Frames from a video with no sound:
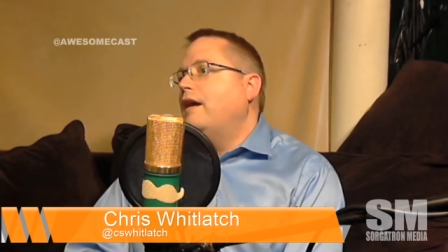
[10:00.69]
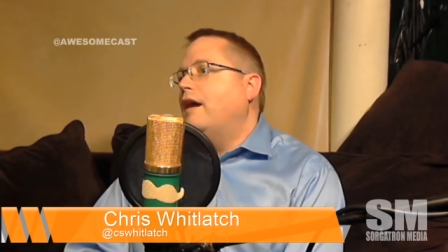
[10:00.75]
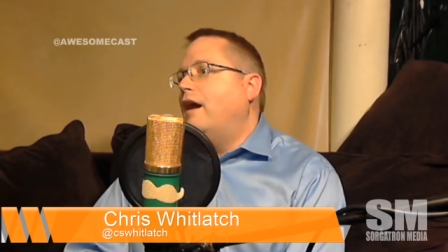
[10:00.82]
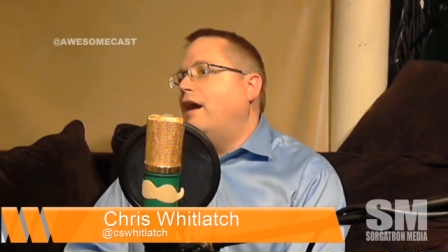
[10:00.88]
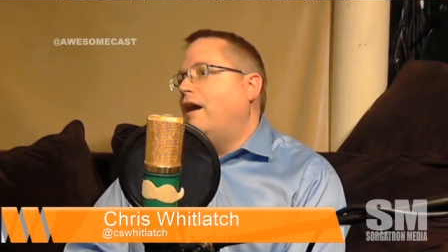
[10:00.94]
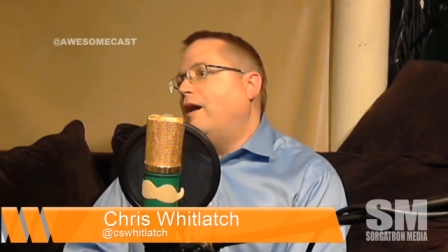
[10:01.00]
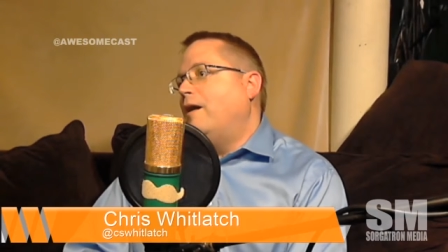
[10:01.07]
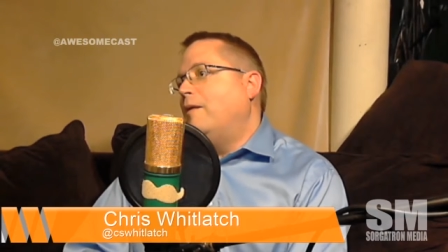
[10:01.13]

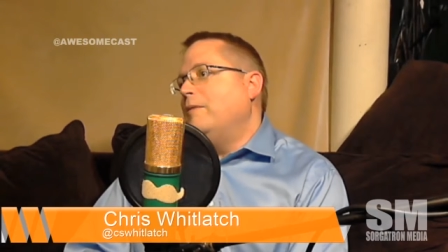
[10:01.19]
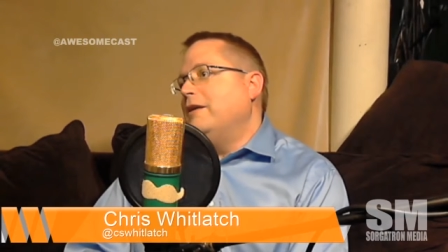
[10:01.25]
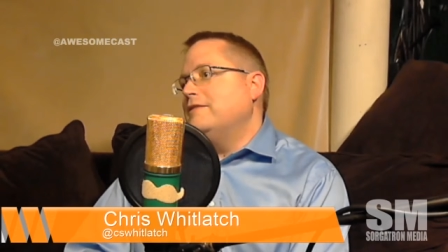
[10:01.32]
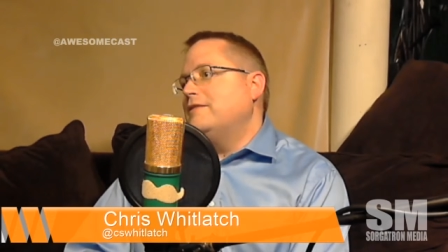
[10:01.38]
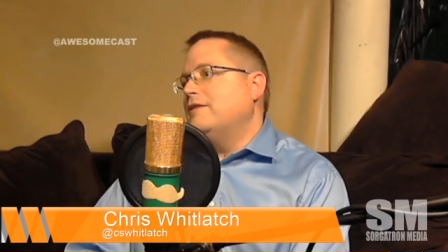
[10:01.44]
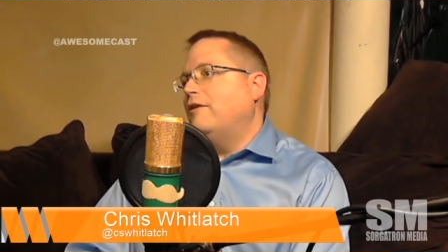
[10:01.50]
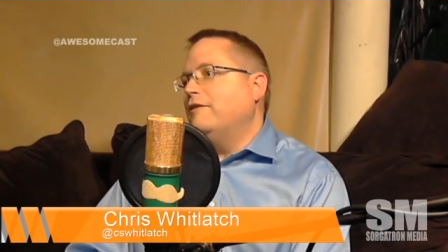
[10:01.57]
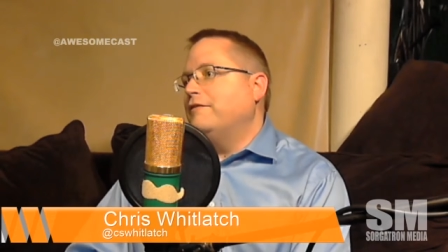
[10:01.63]

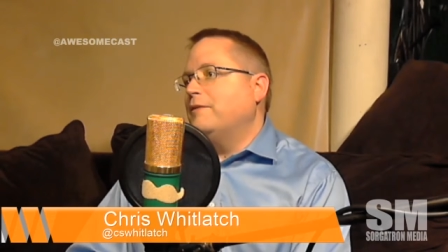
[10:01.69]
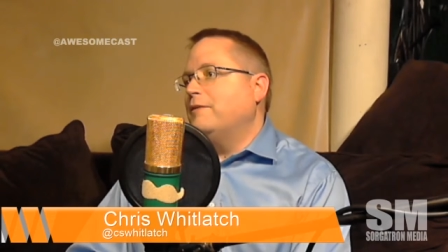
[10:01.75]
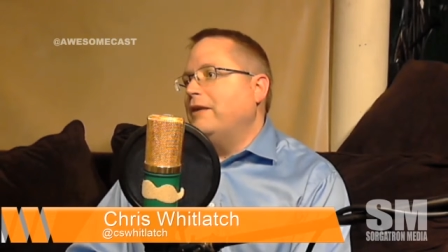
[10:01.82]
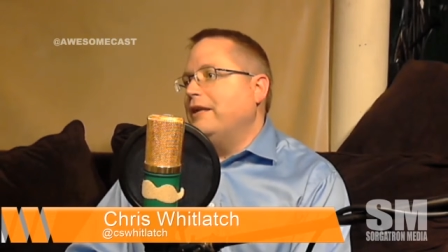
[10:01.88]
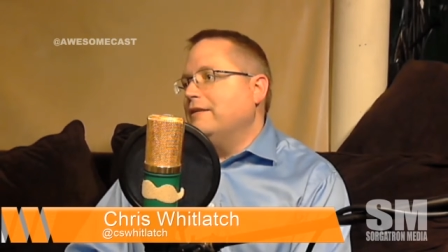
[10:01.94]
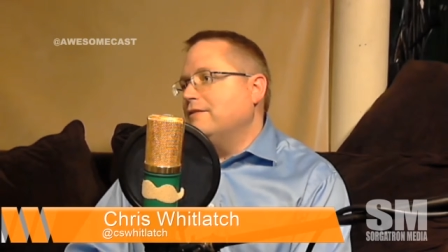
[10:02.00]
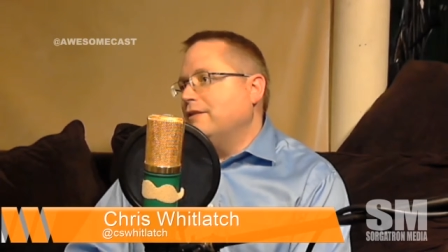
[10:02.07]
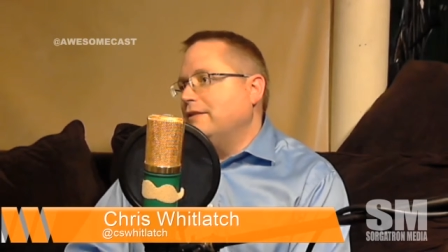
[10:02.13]
And so if
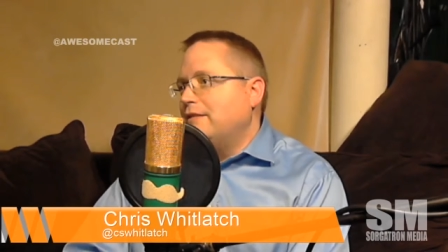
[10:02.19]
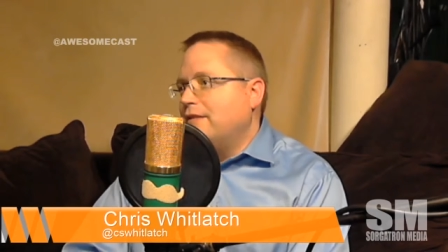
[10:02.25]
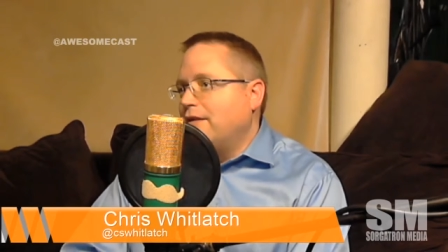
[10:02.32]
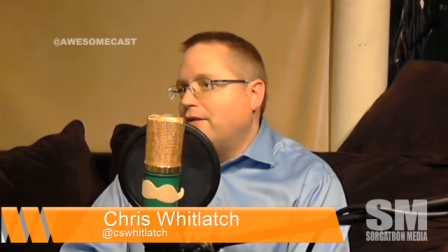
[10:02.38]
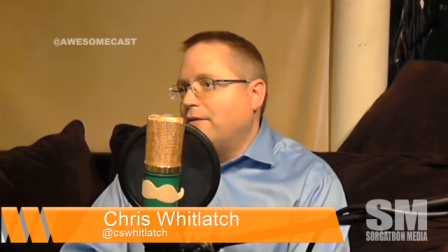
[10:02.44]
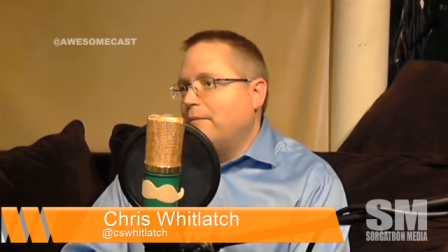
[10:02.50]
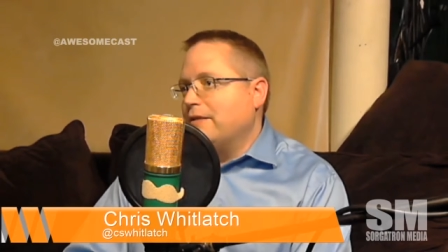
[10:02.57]
somebody is only seeing your